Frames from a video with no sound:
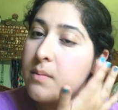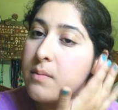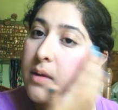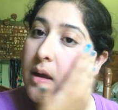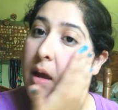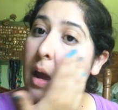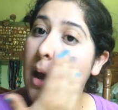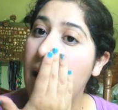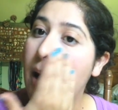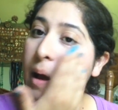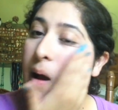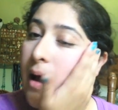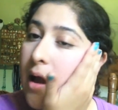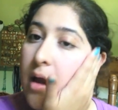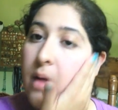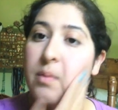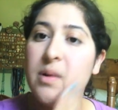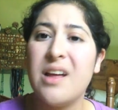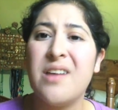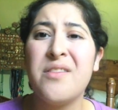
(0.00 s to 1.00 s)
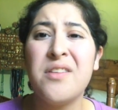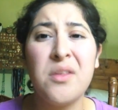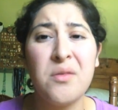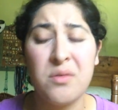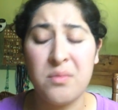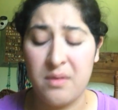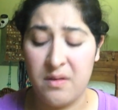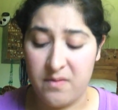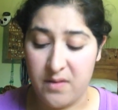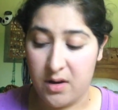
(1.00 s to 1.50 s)
But yeah, I apply everything
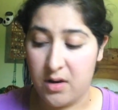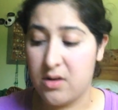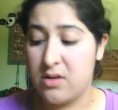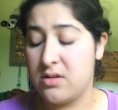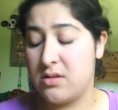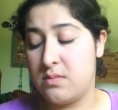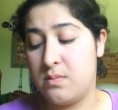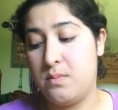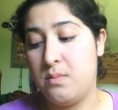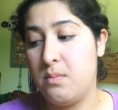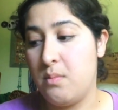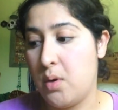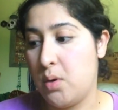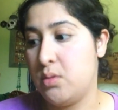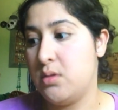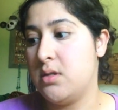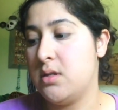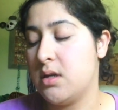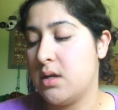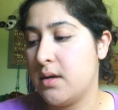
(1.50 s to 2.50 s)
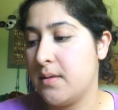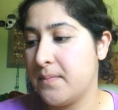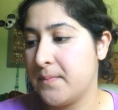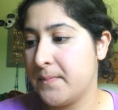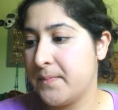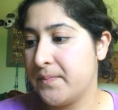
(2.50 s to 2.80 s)
with my fingers mostly.